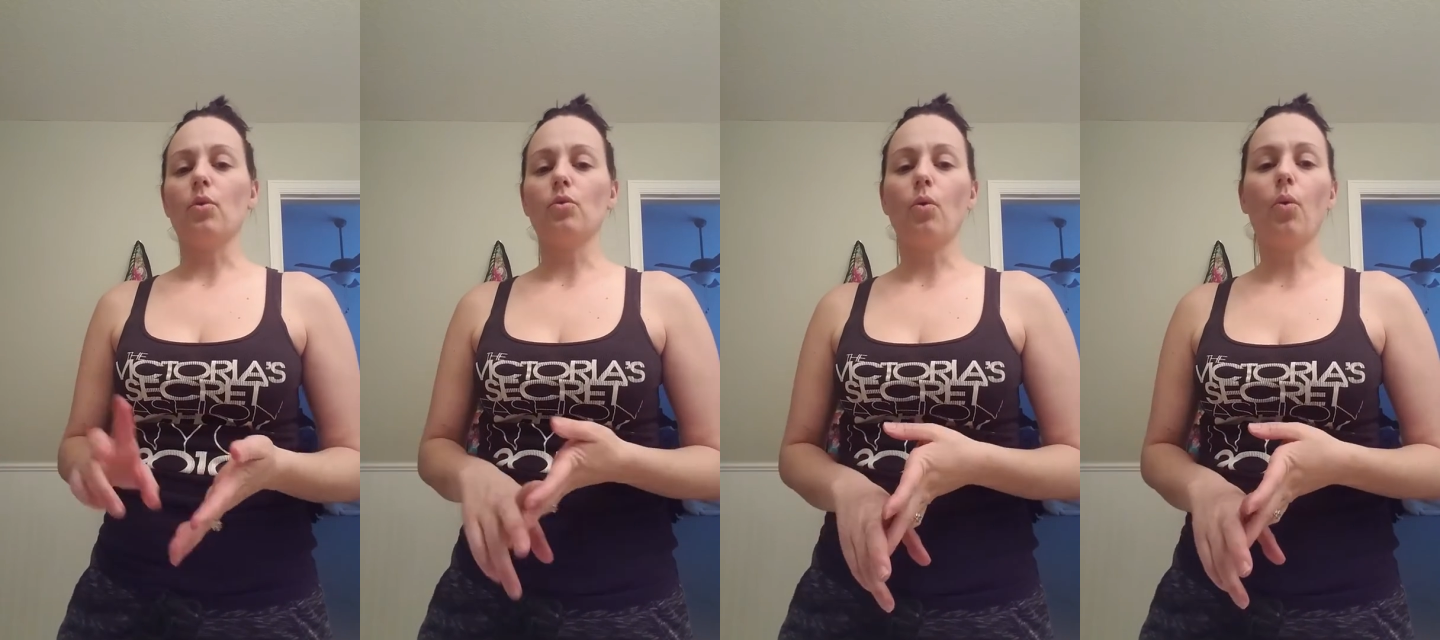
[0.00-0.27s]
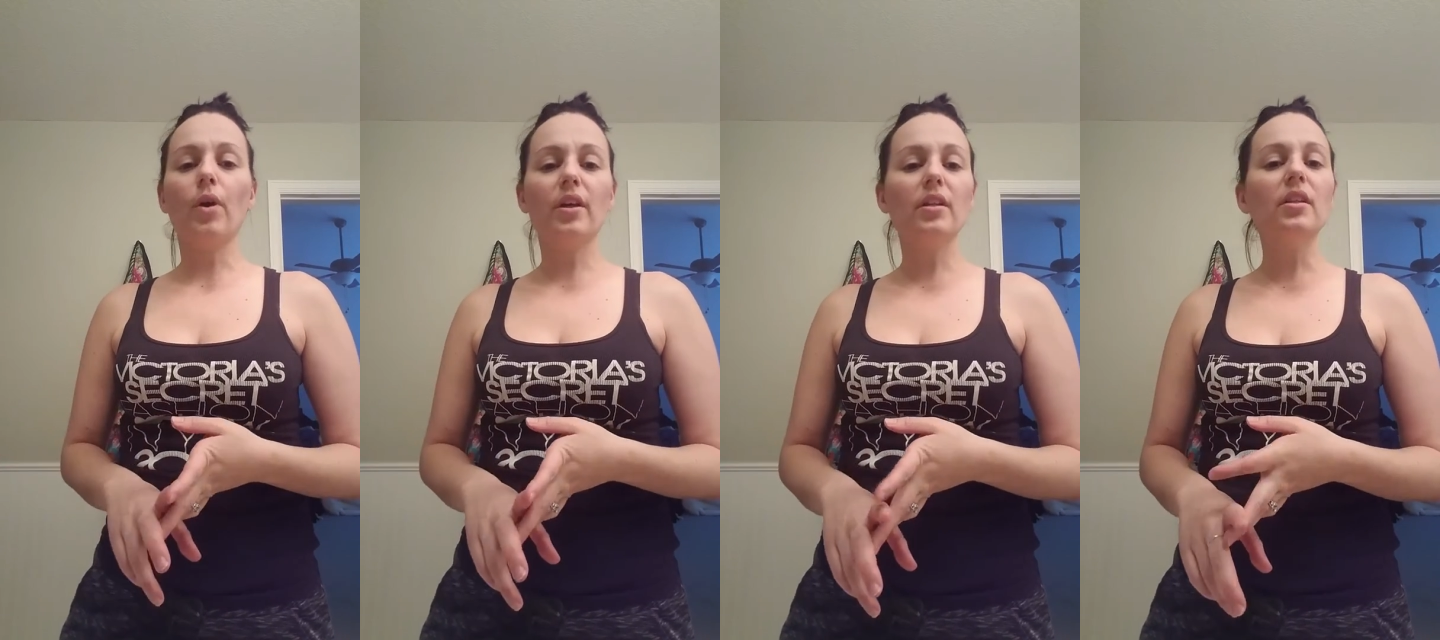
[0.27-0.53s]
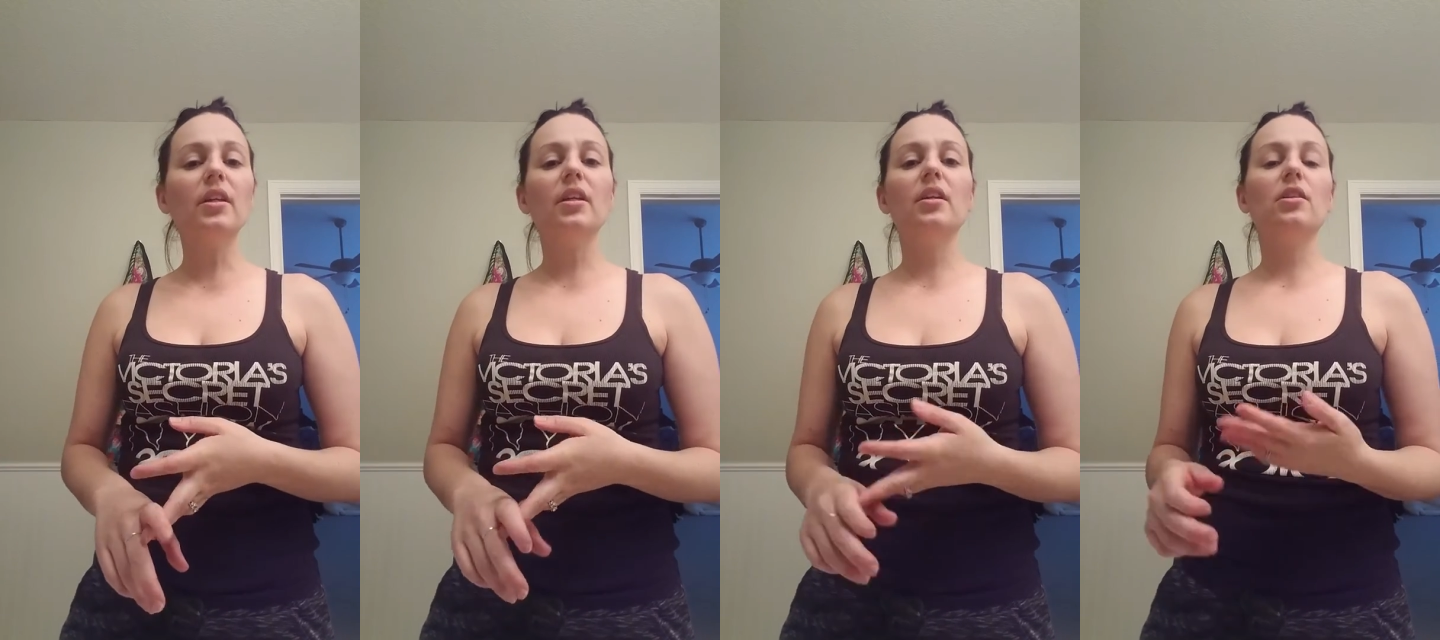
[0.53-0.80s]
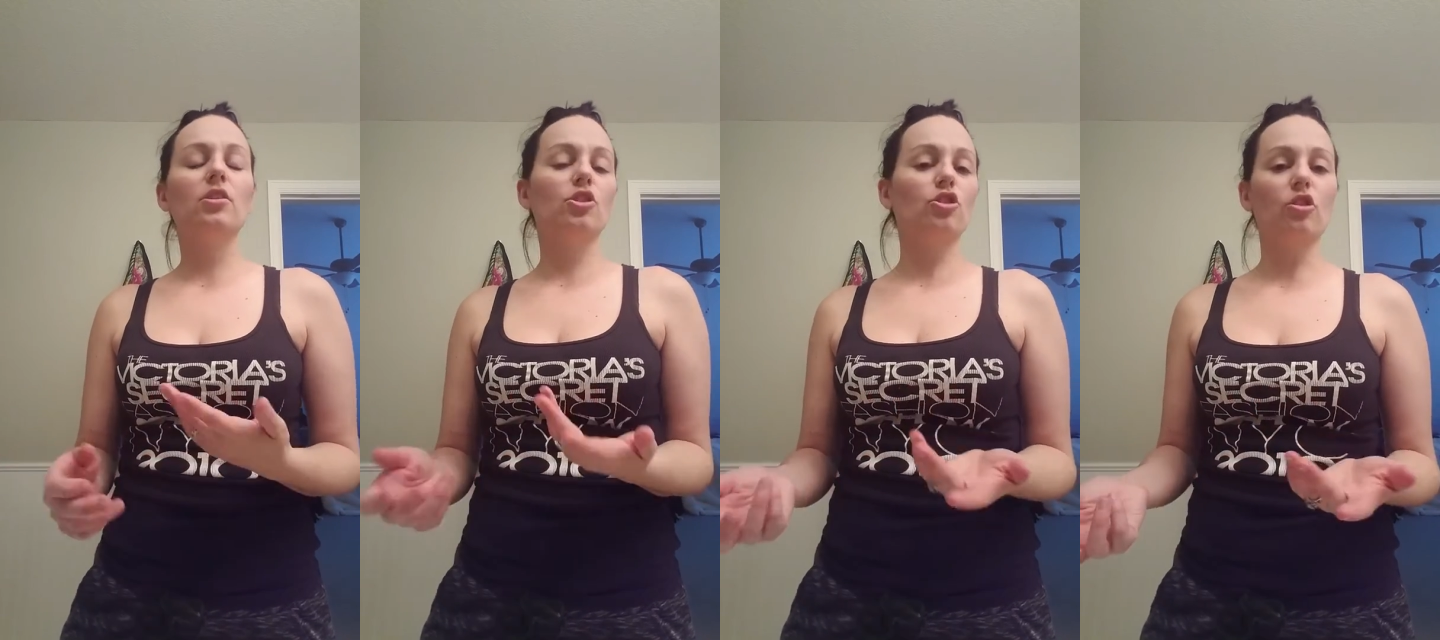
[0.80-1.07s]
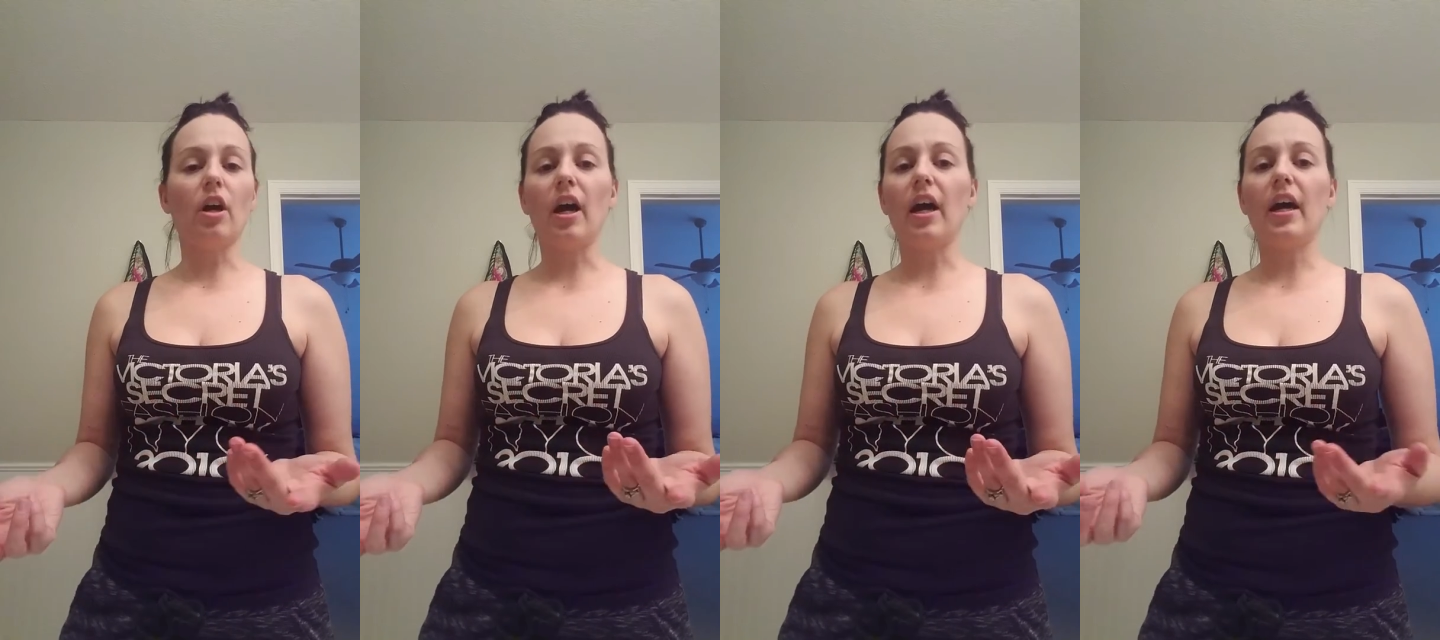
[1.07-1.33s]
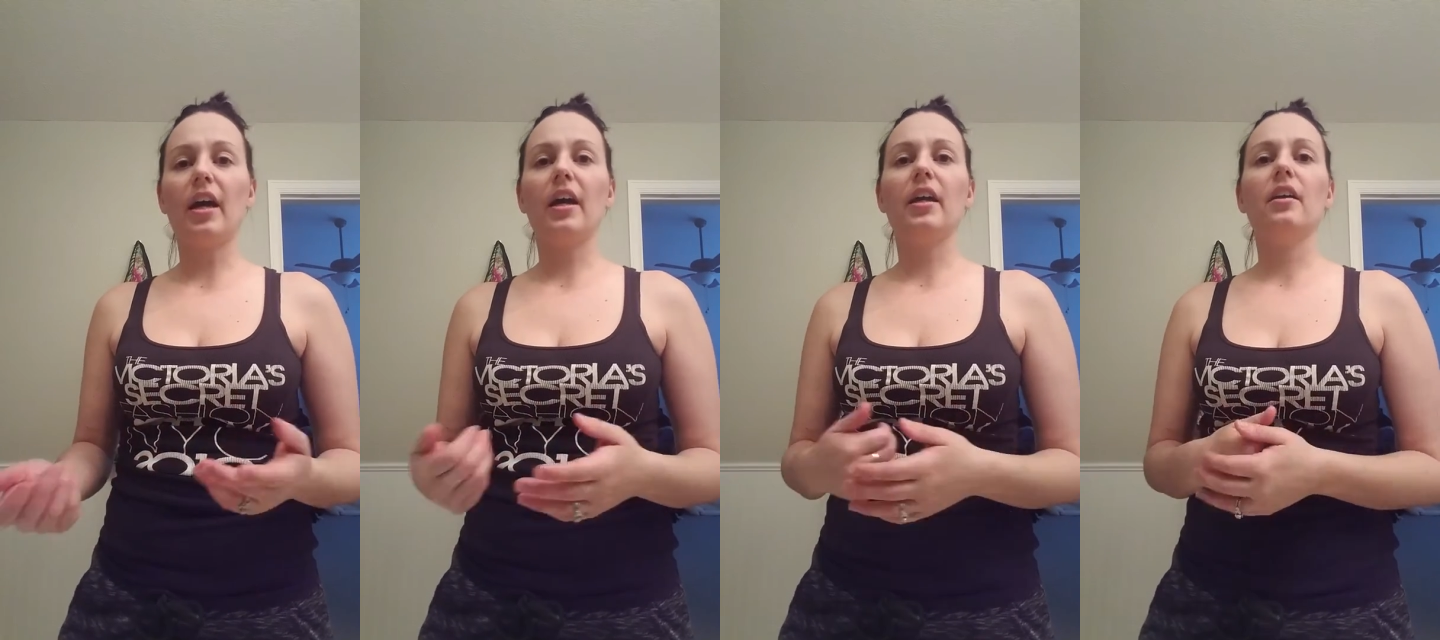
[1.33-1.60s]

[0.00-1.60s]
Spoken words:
oily, dry,